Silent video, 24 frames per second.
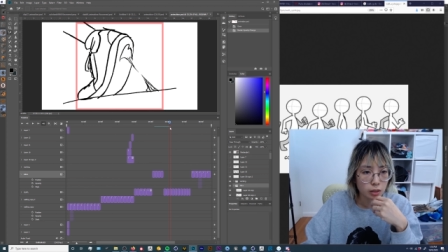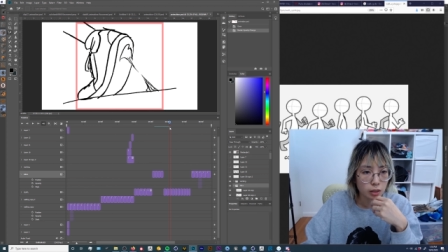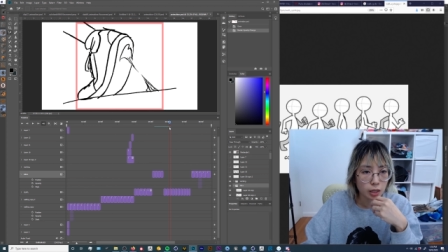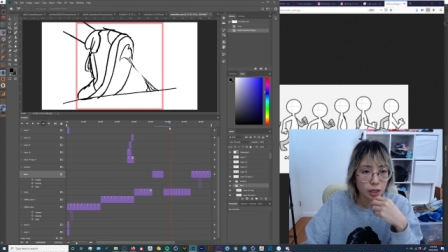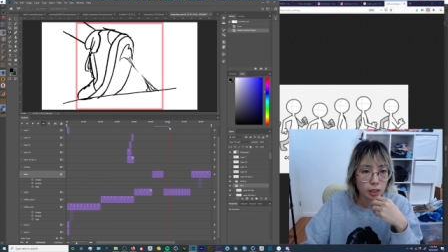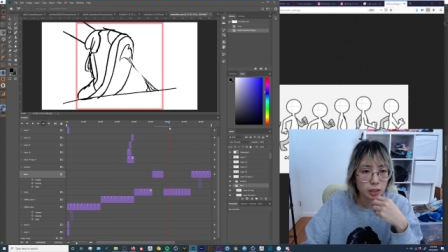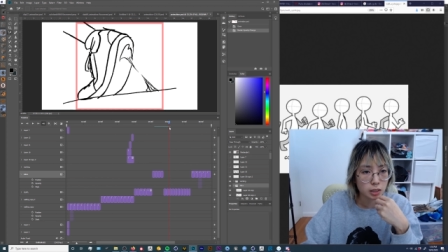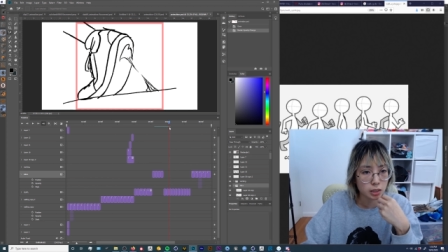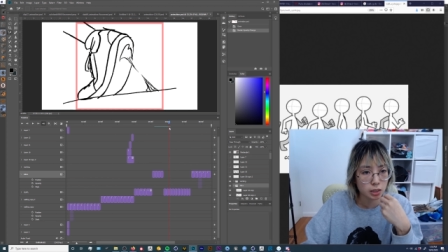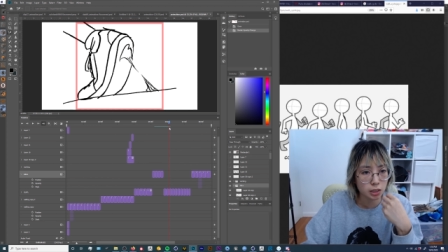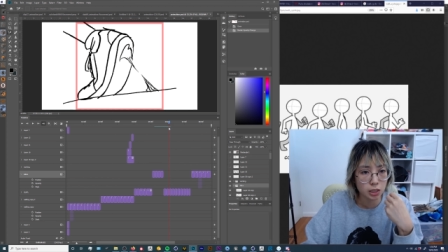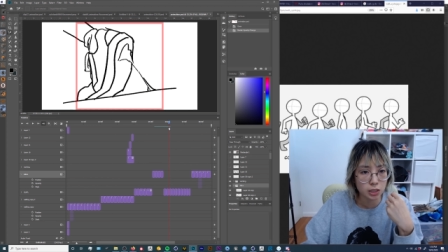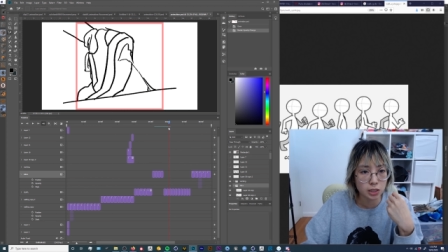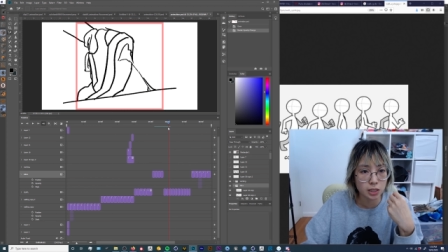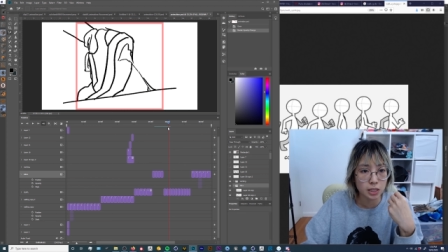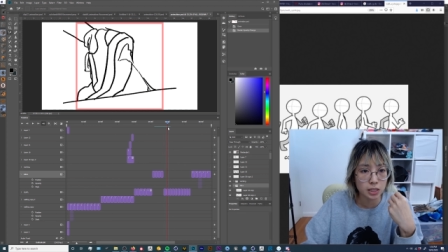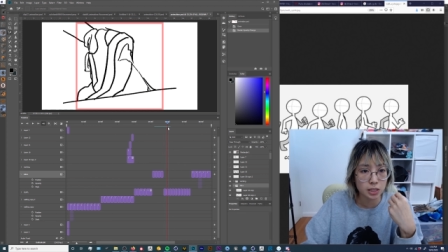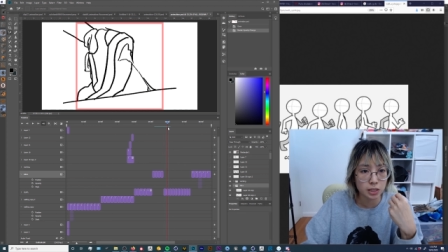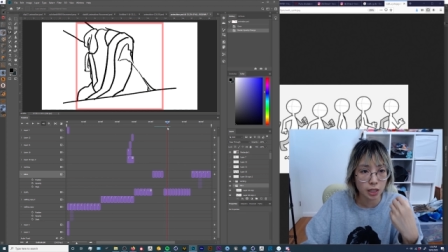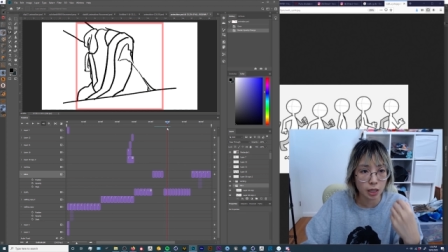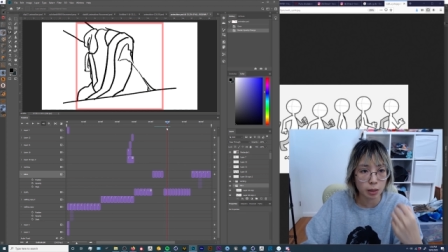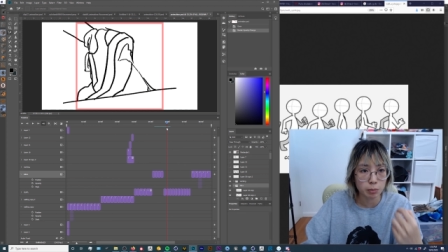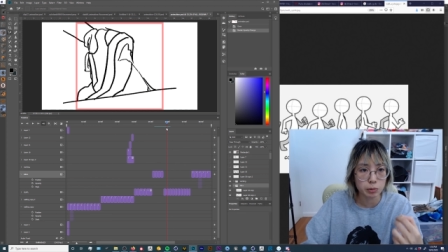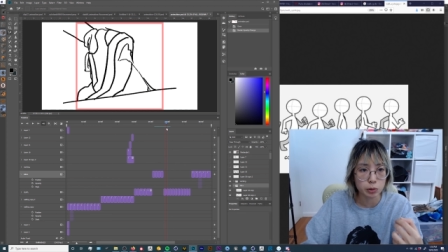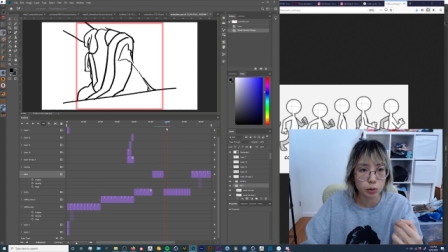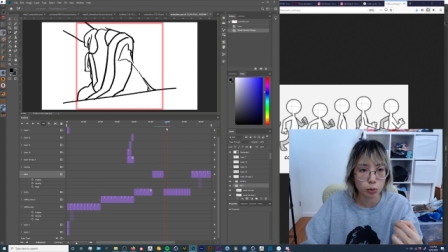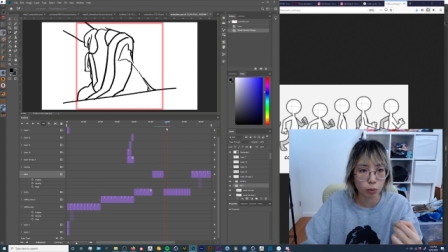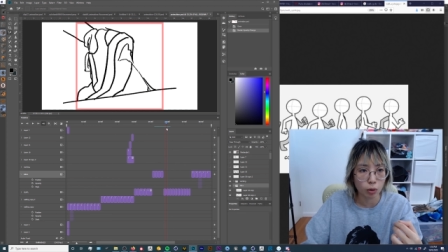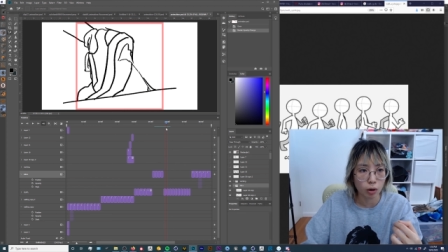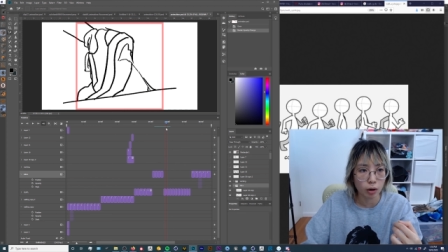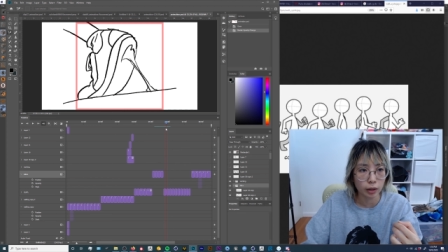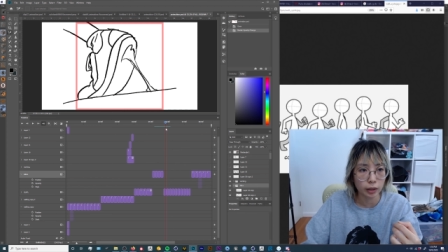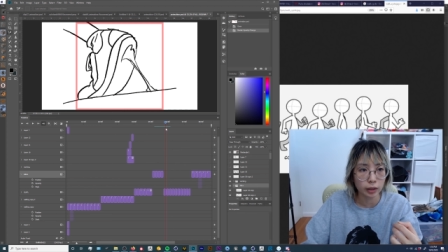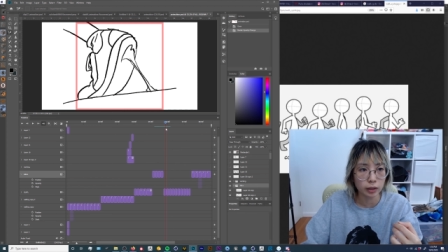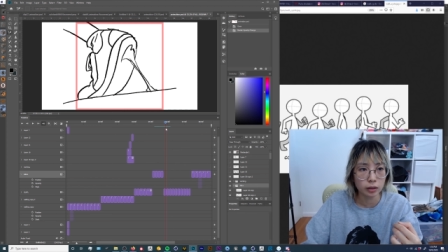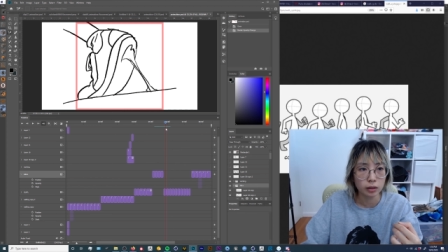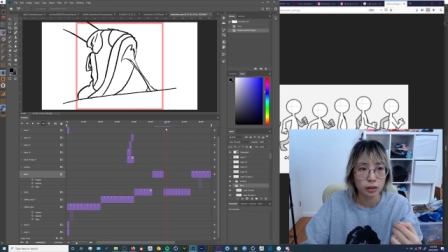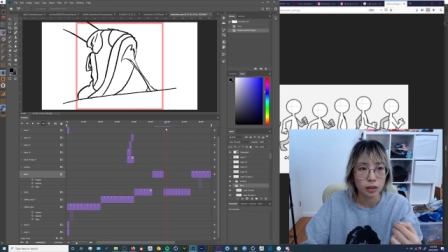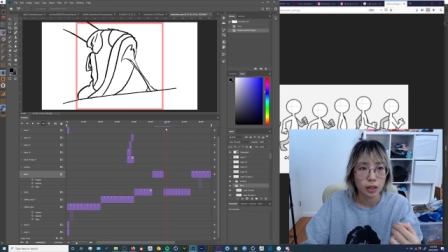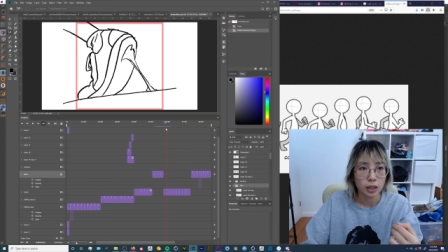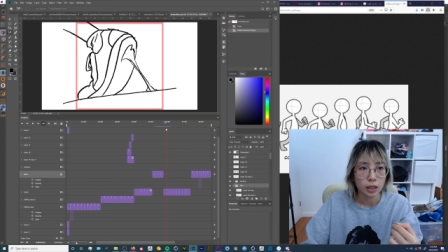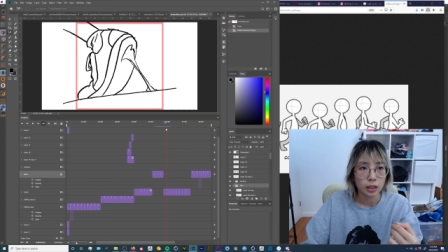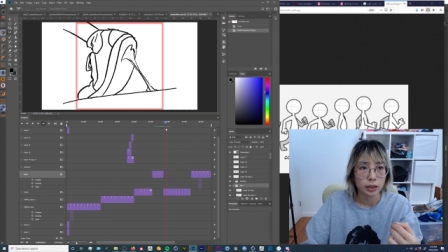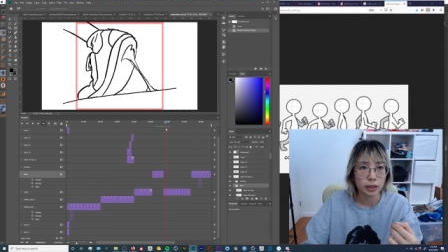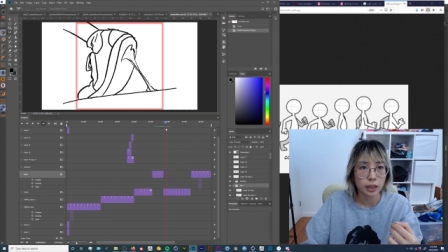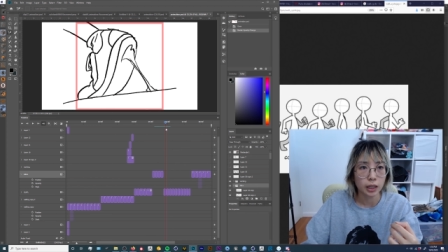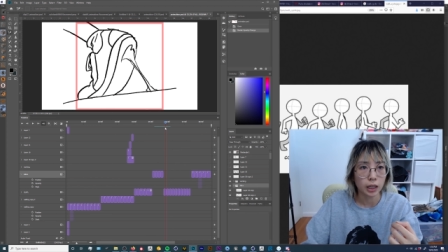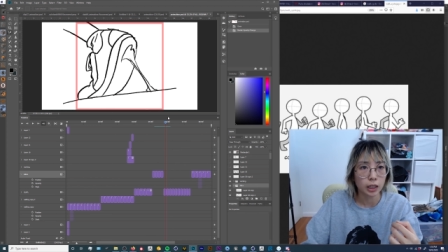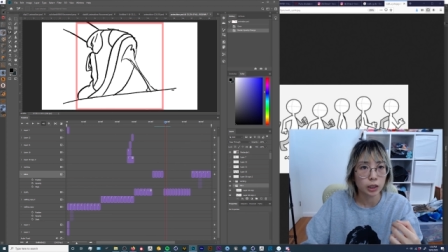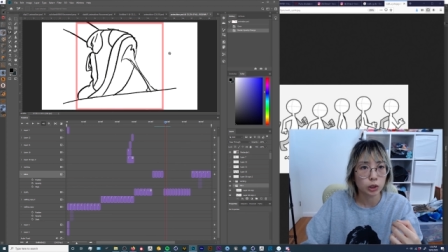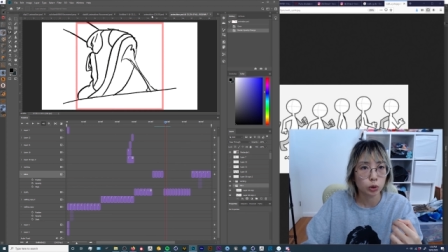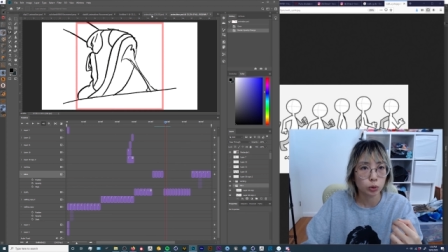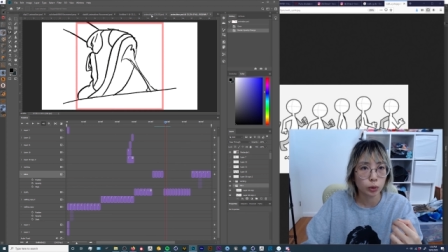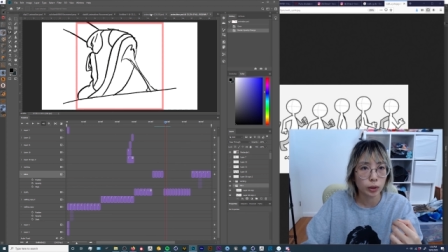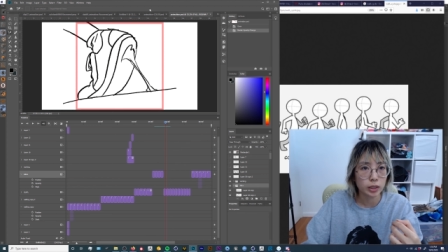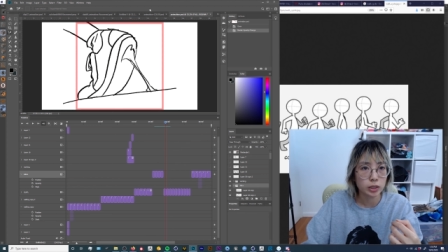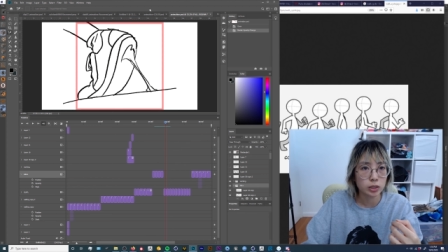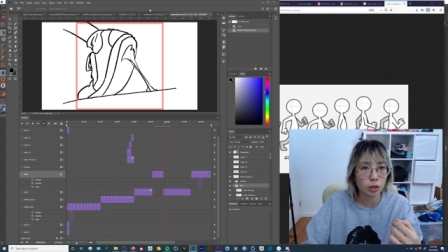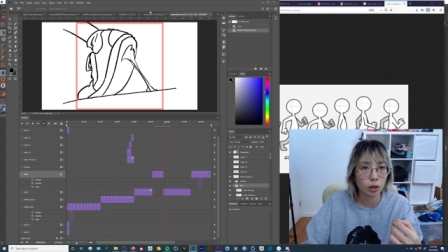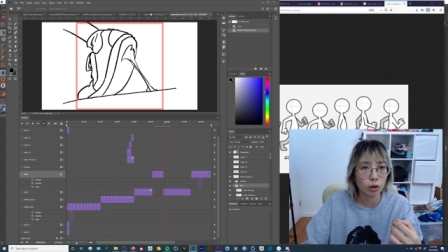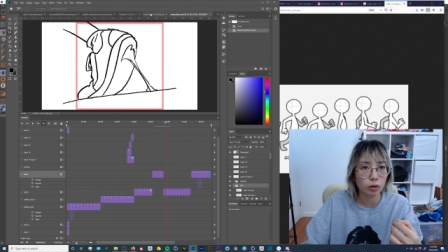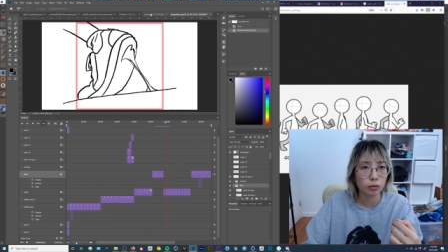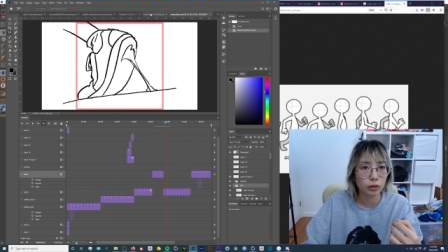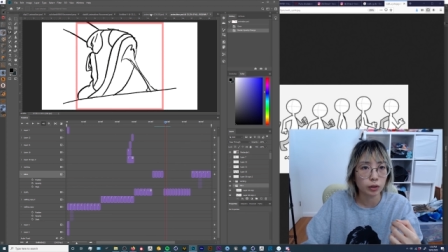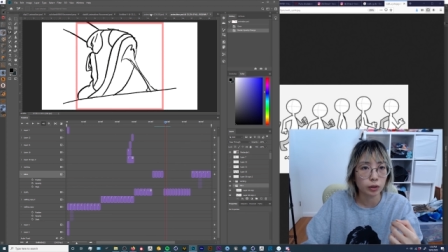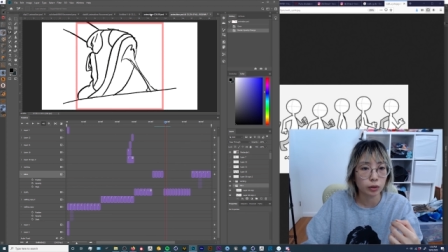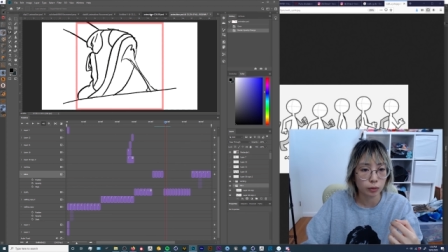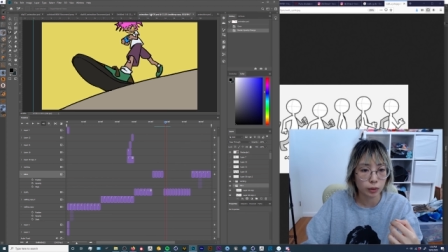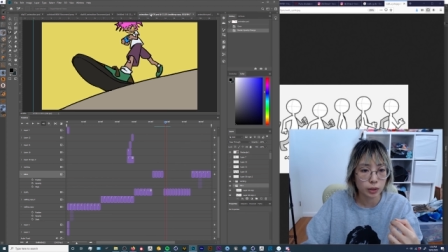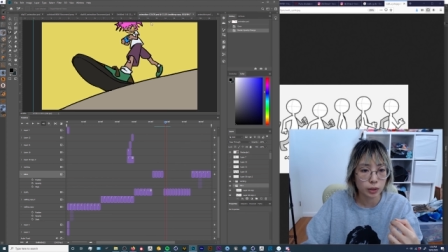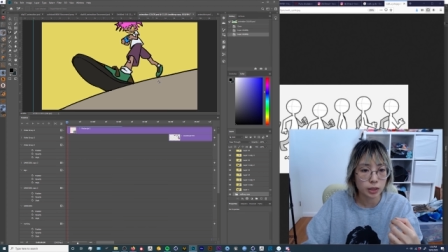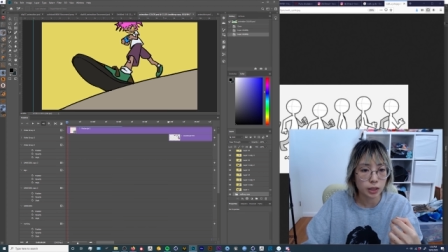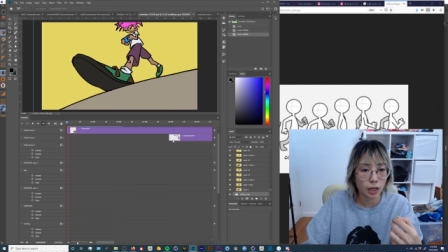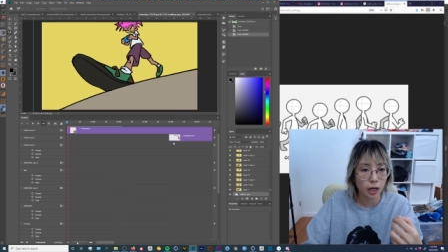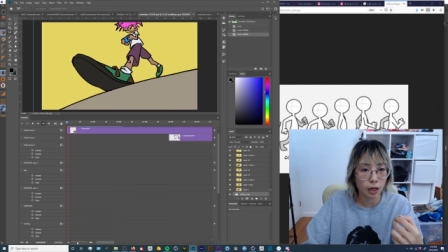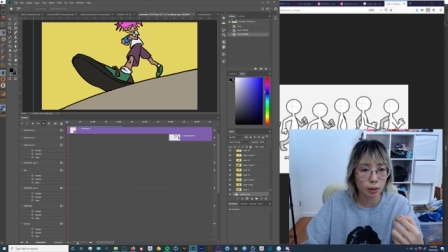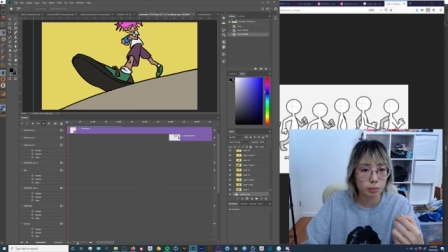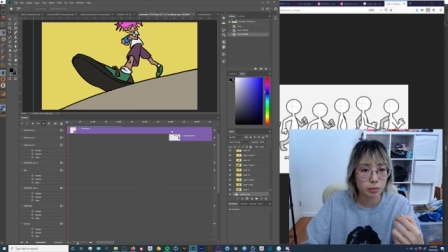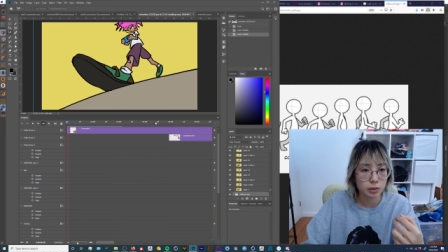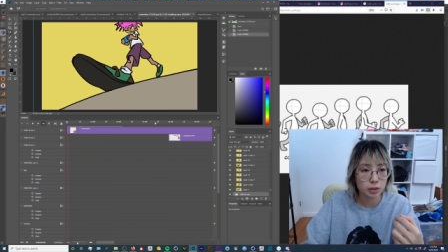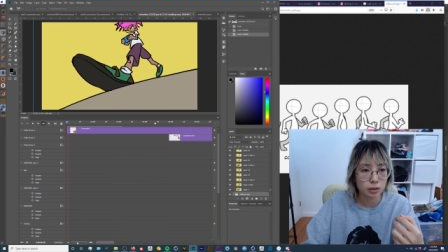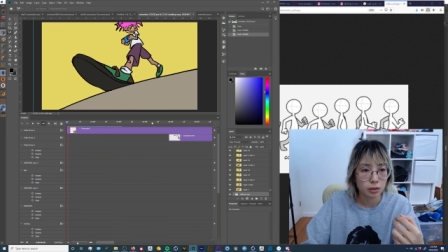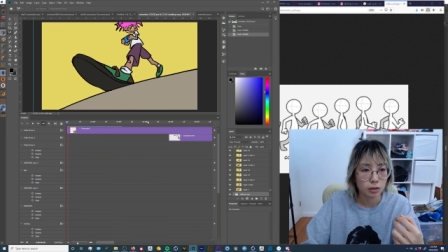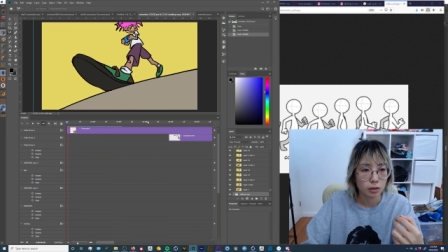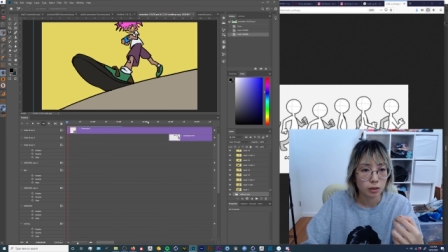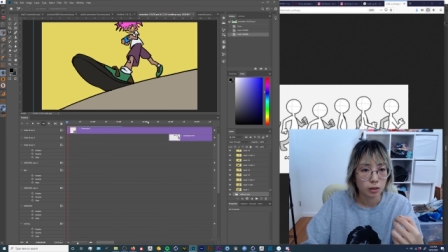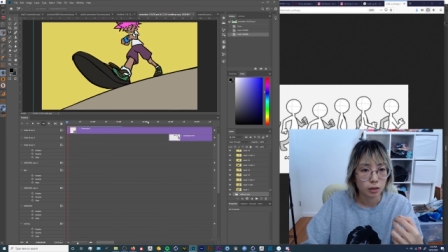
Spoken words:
it's just the same drawing that I traced over 3 times.